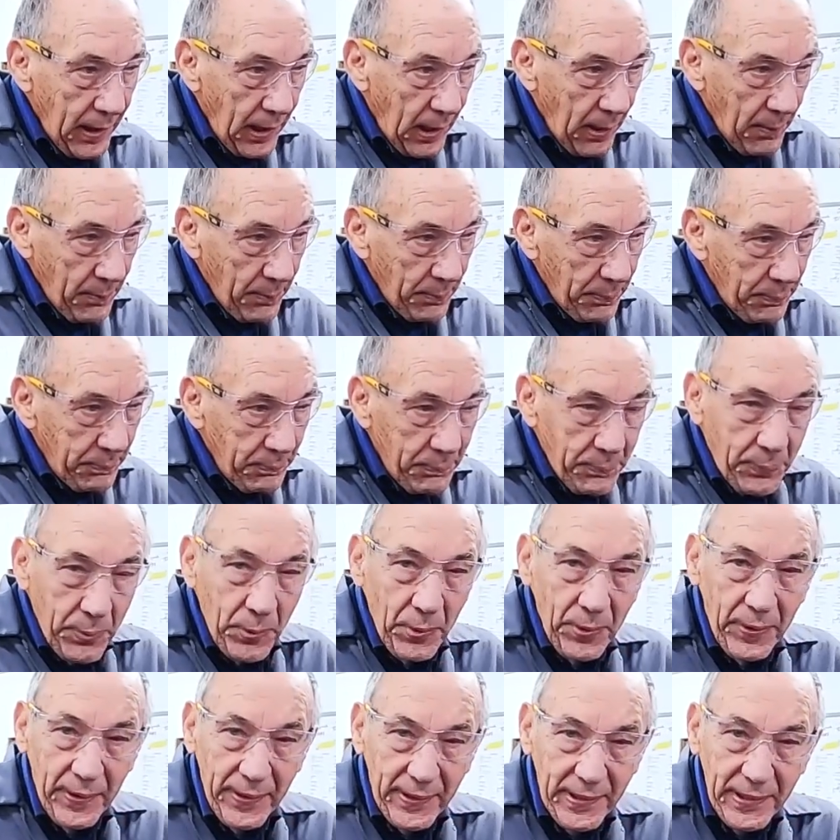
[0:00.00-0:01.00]
and
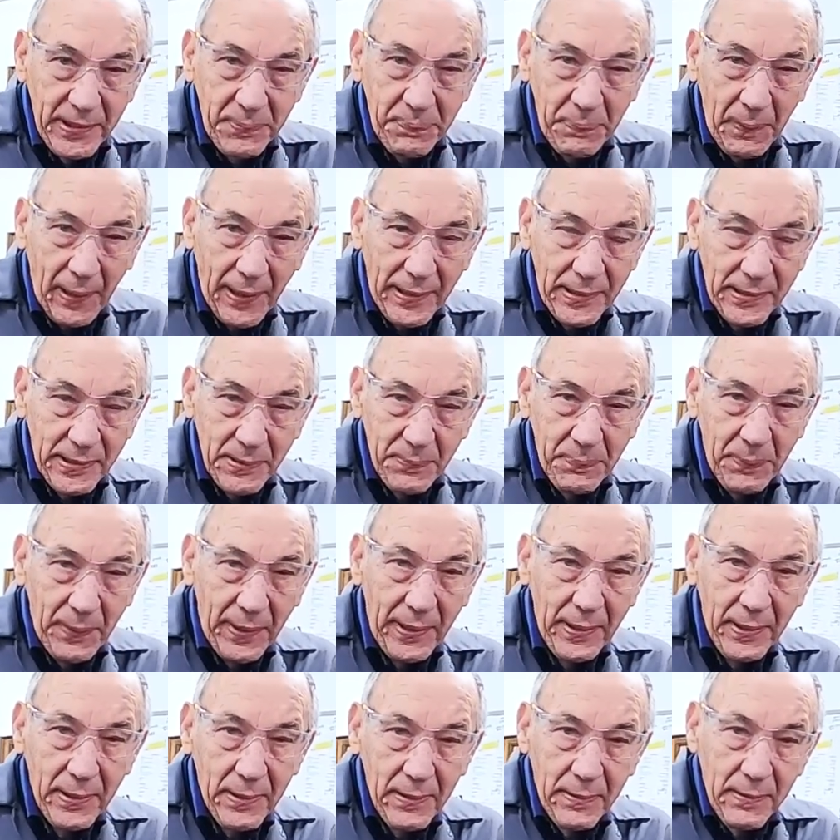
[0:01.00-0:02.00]
put these back to
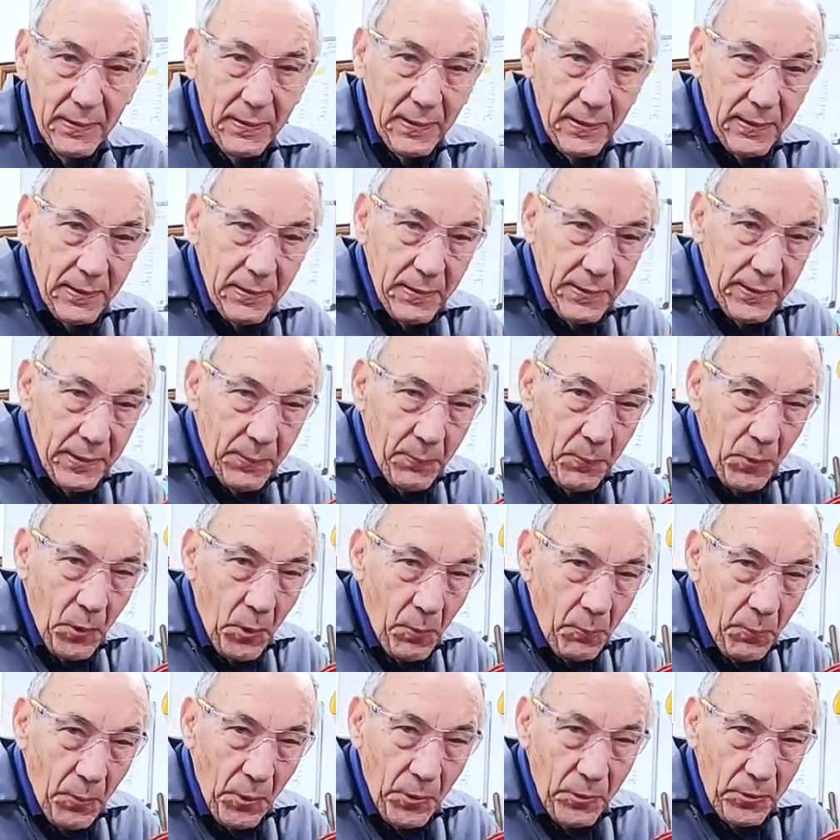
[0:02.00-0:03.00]
being the
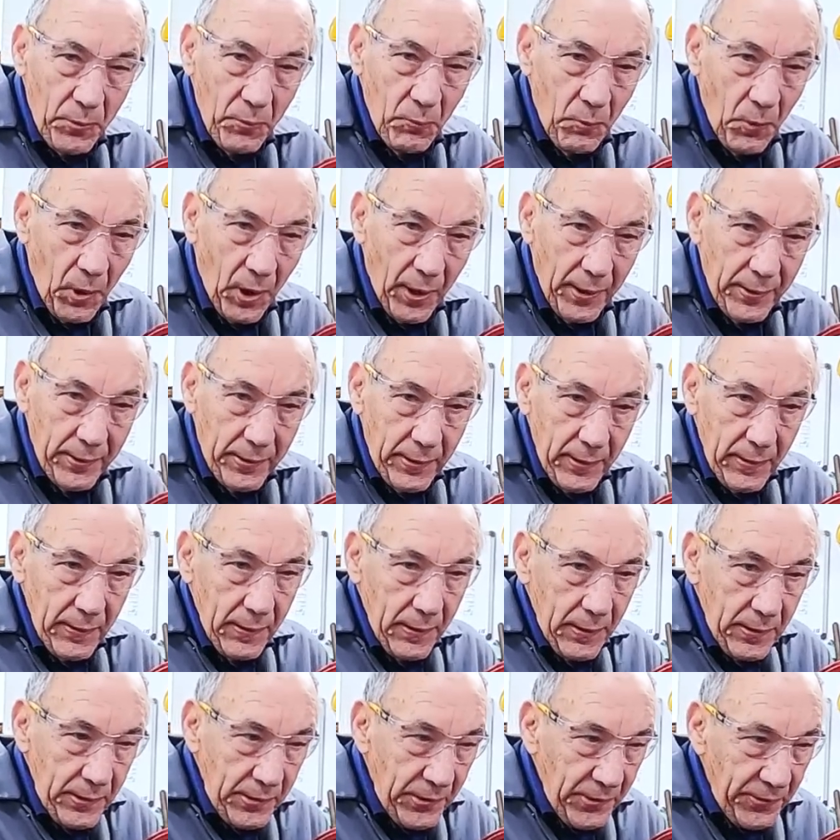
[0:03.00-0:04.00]
more modern one,
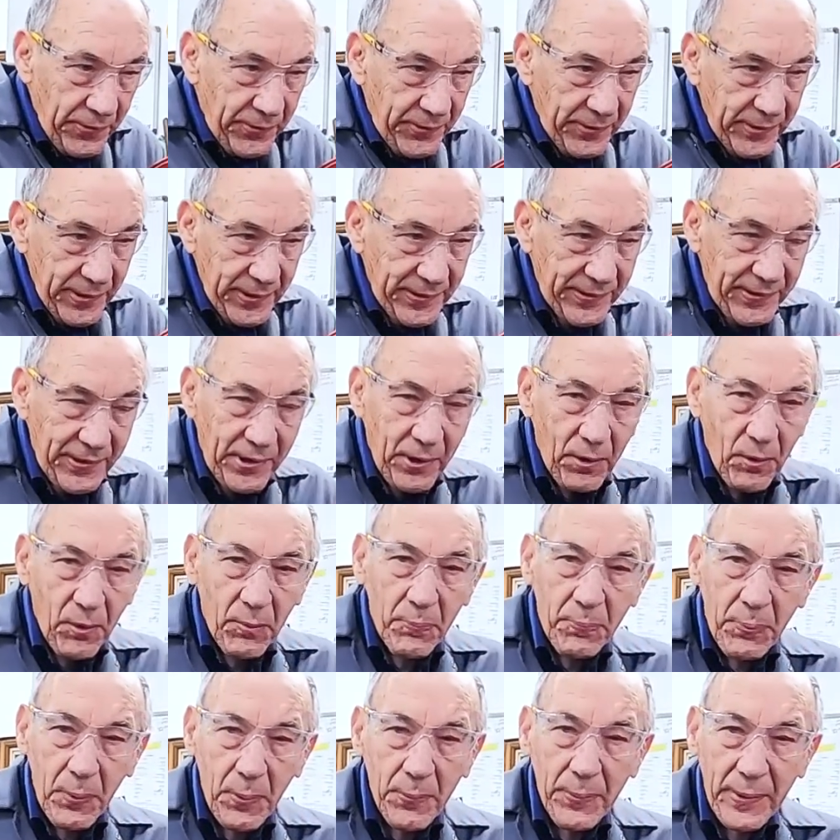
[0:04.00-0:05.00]
because this
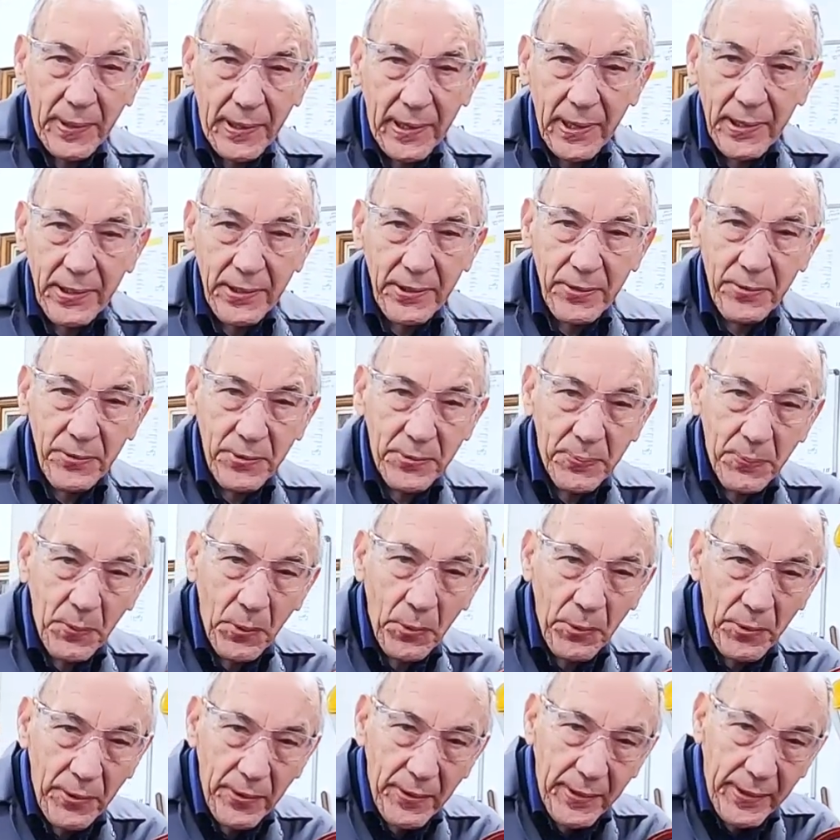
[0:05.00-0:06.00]
car will probably get used
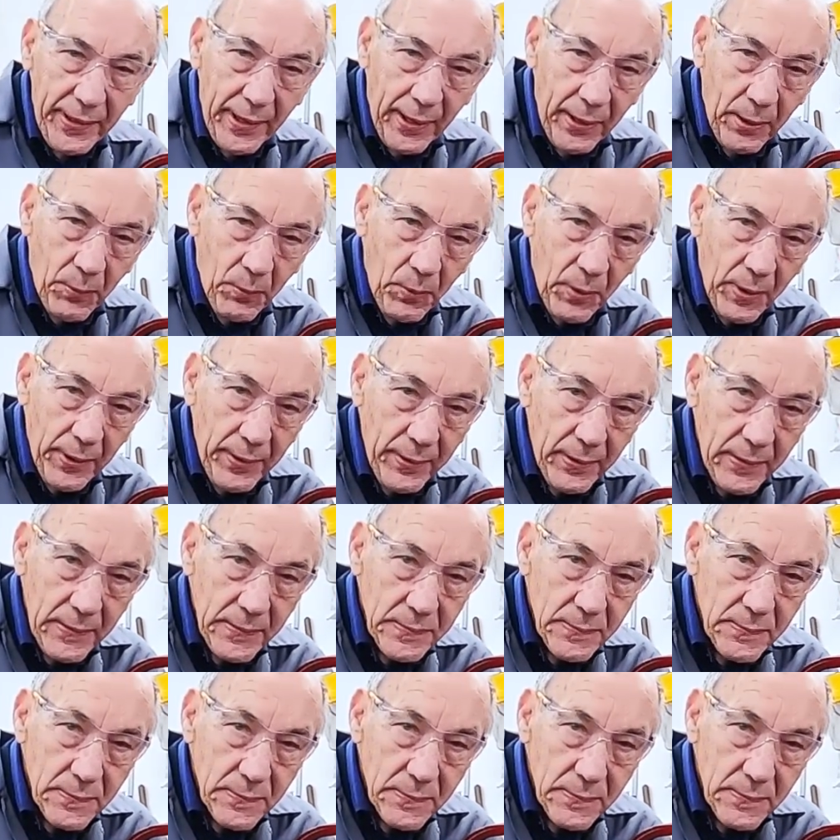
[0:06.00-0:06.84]
more than the other one.